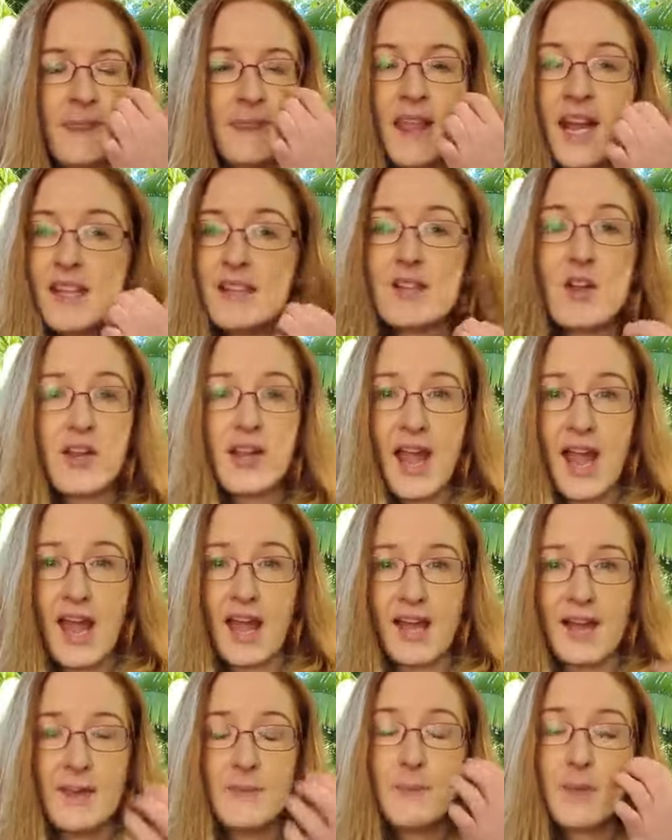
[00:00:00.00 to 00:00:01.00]
that's
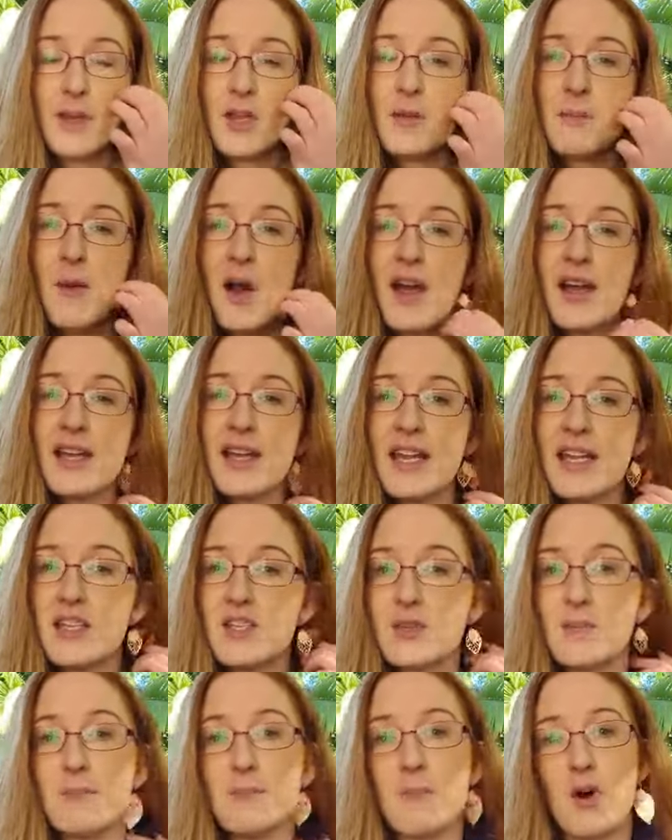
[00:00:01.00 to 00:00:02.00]
okay, but you might need
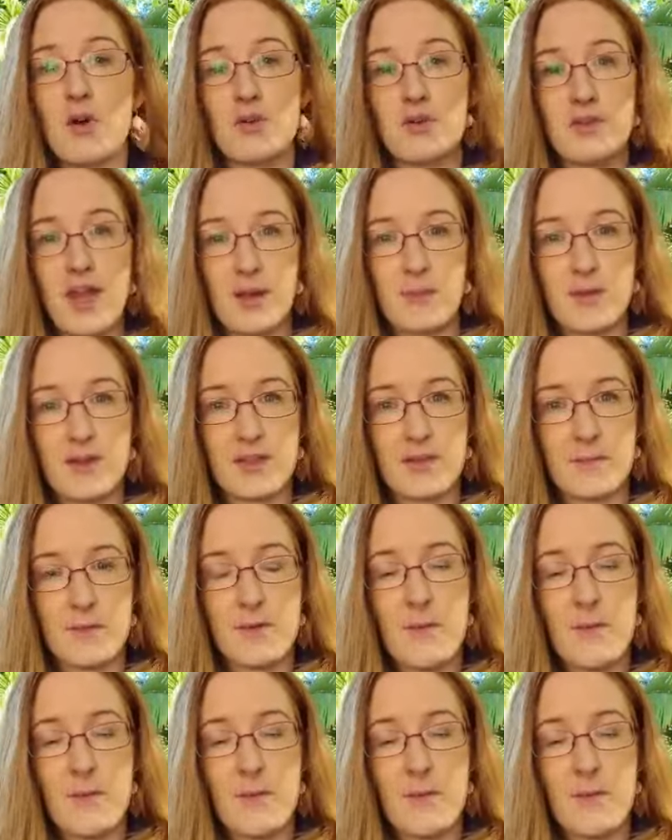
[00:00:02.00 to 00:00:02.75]
to model that with them.